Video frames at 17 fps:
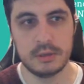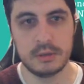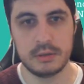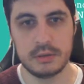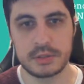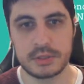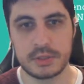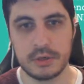
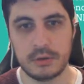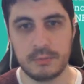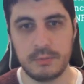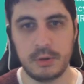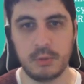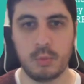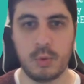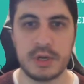So
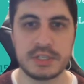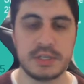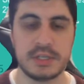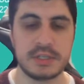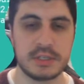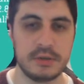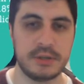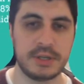it wasn't
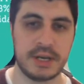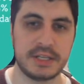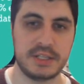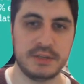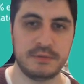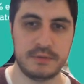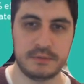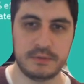until
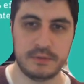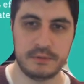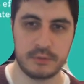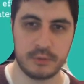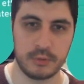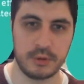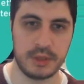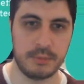
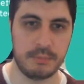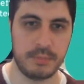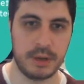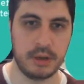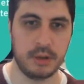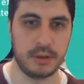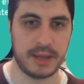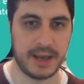1954 that
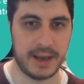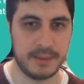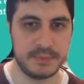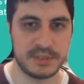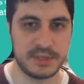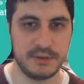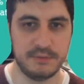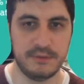Bell
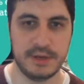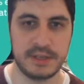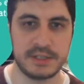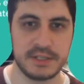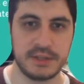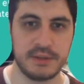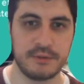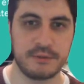Labs
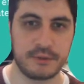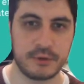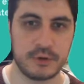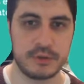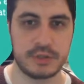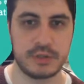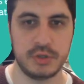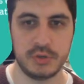invented the
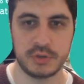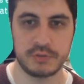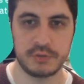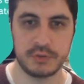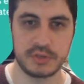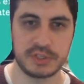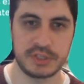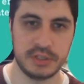first
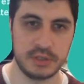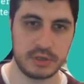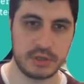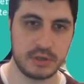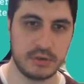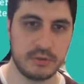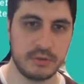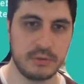useful
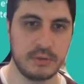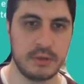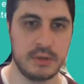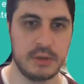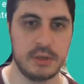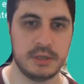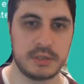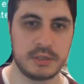silicone
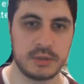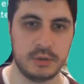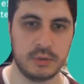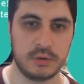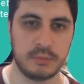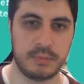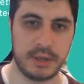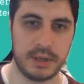
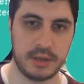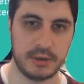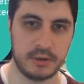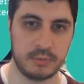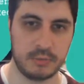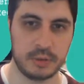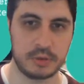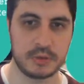solar
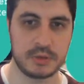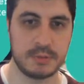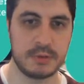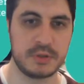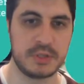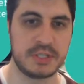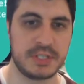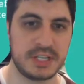panel, which was
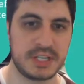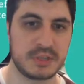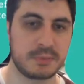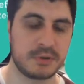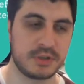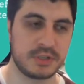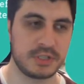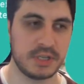about
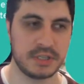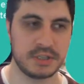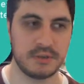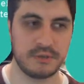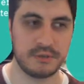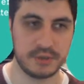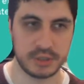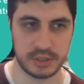6%
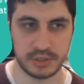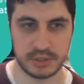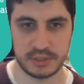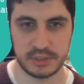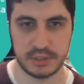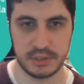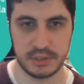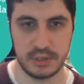
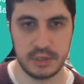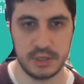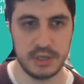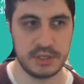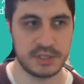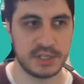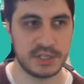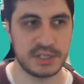efficient.
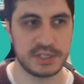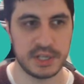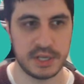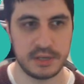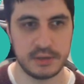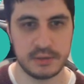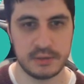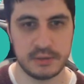Since
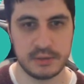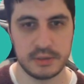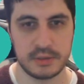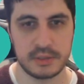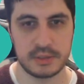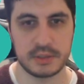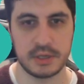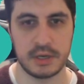then,
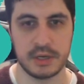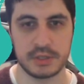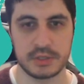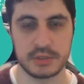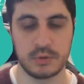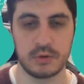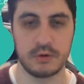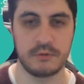
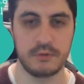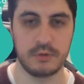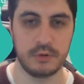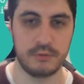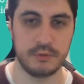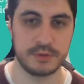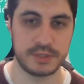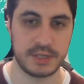solar
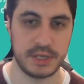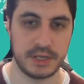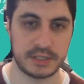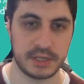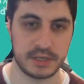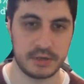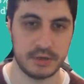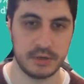photovoltaic
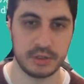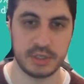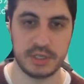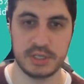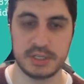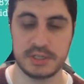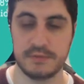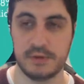technology
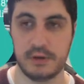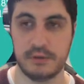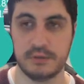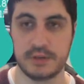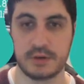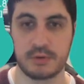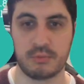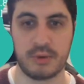has evolved
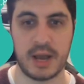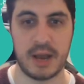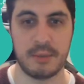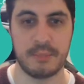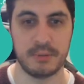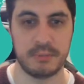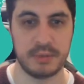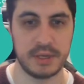at a
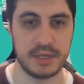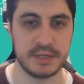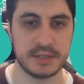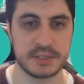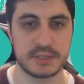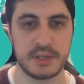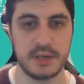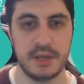rapid
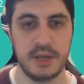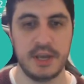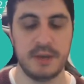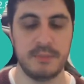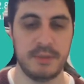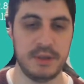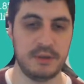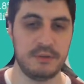pace.
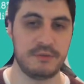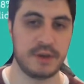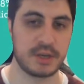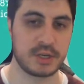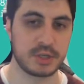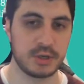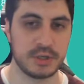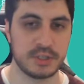
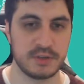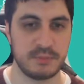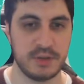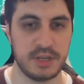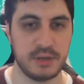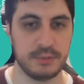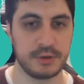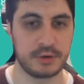Manufacturers have
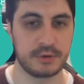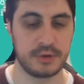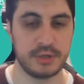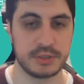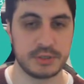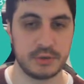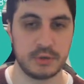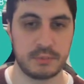been able to
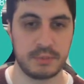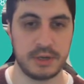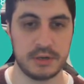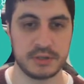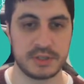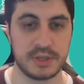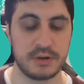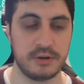create solar
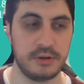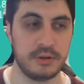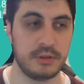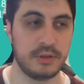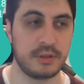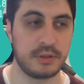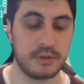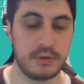panels that are
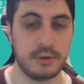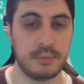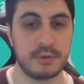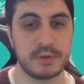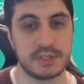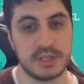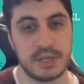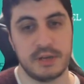nearly
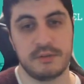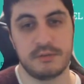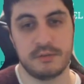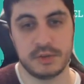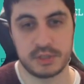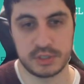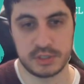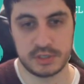30%
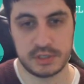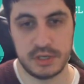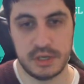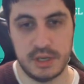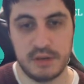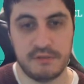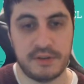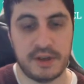efficient.
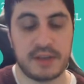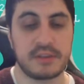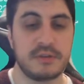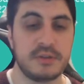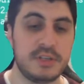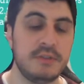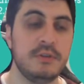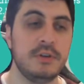In fact,
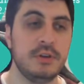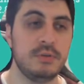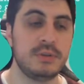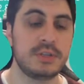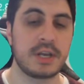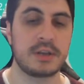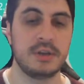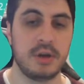there's even new
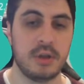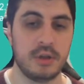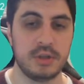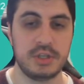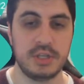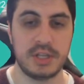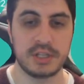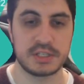
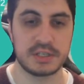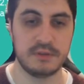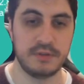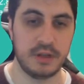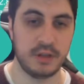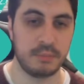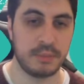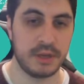technology that's
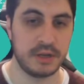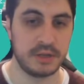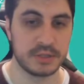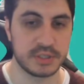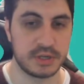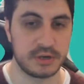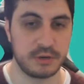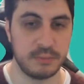developed
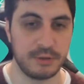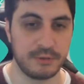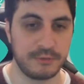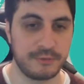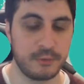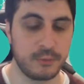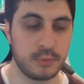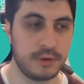panels that are about
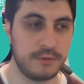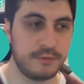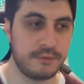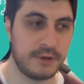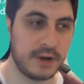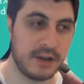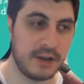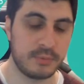
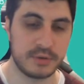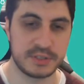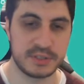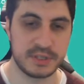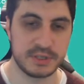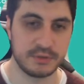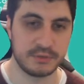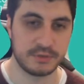
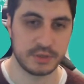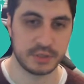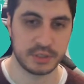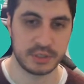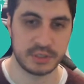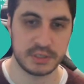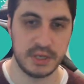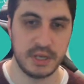45%
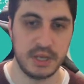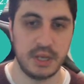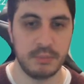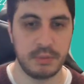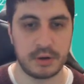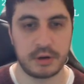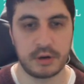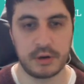efficient,
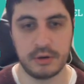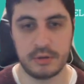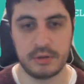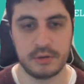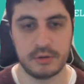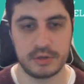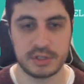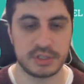but currently
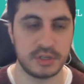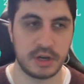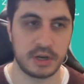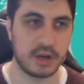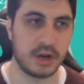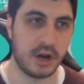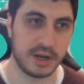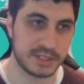they're just
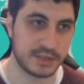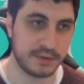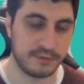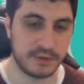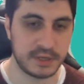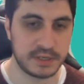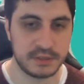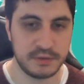not cost
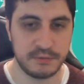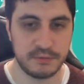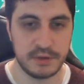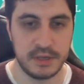effective,